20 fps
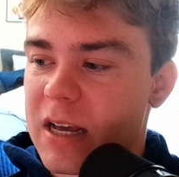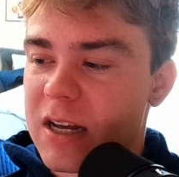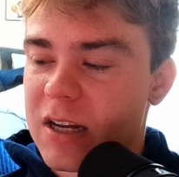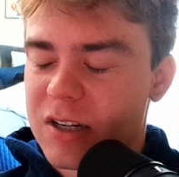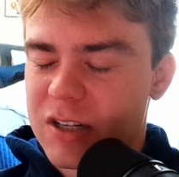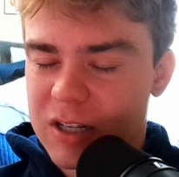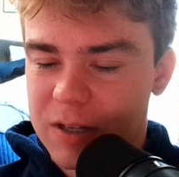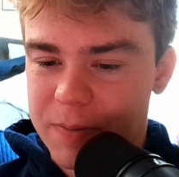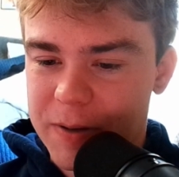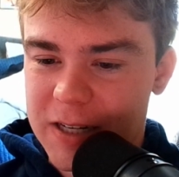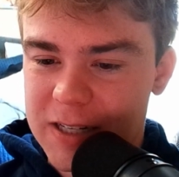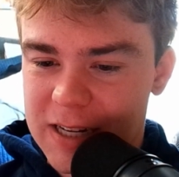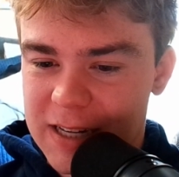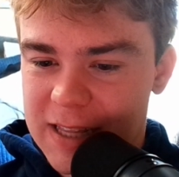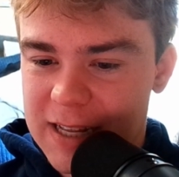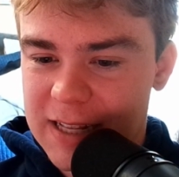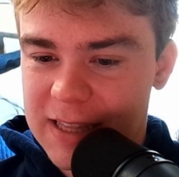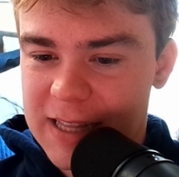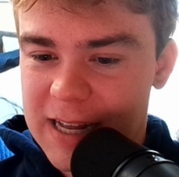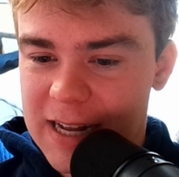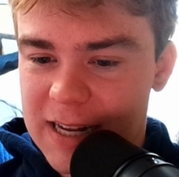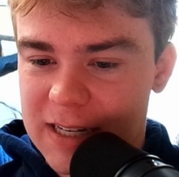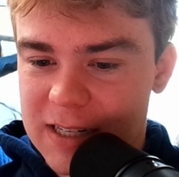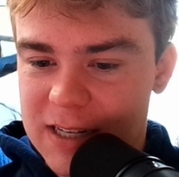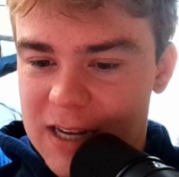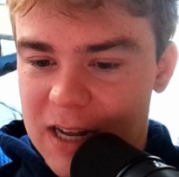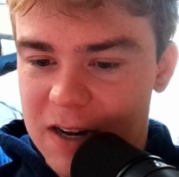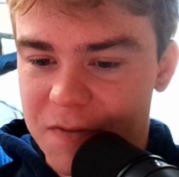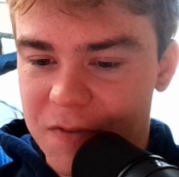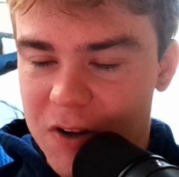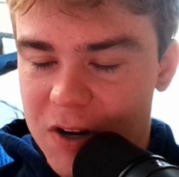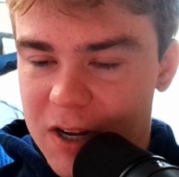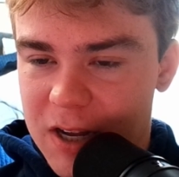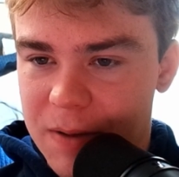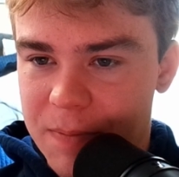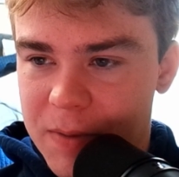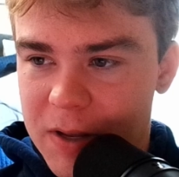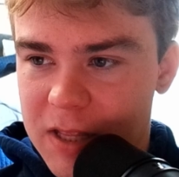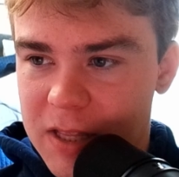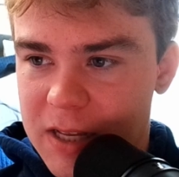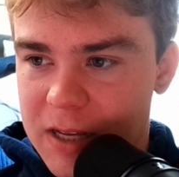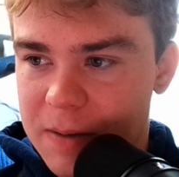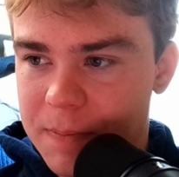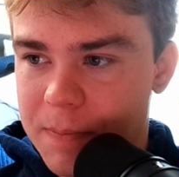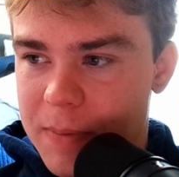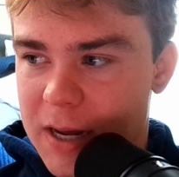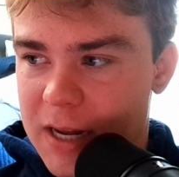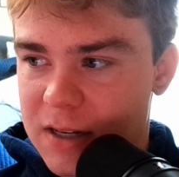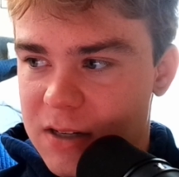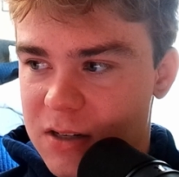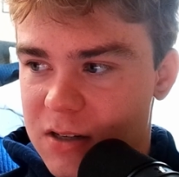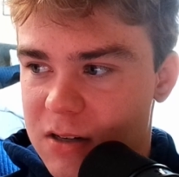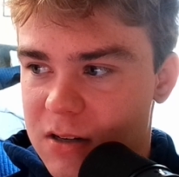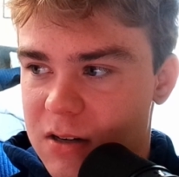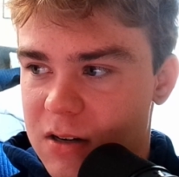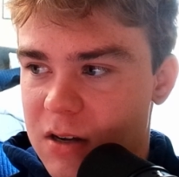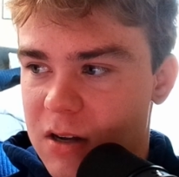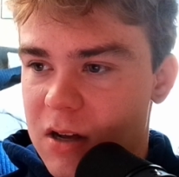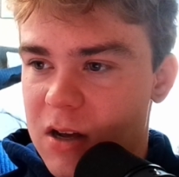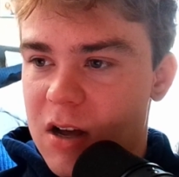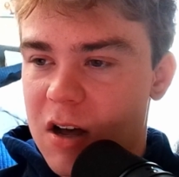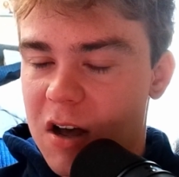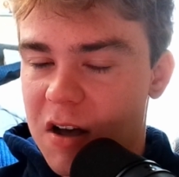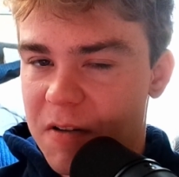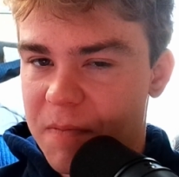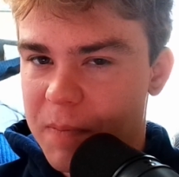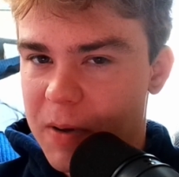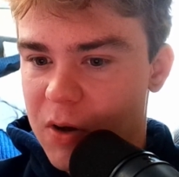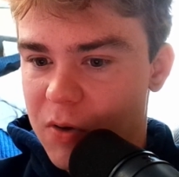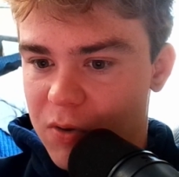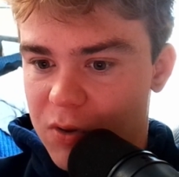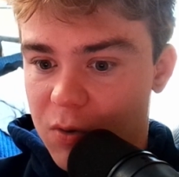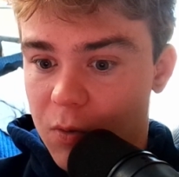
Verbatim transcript: just because I think that is kind of going to get me the best of both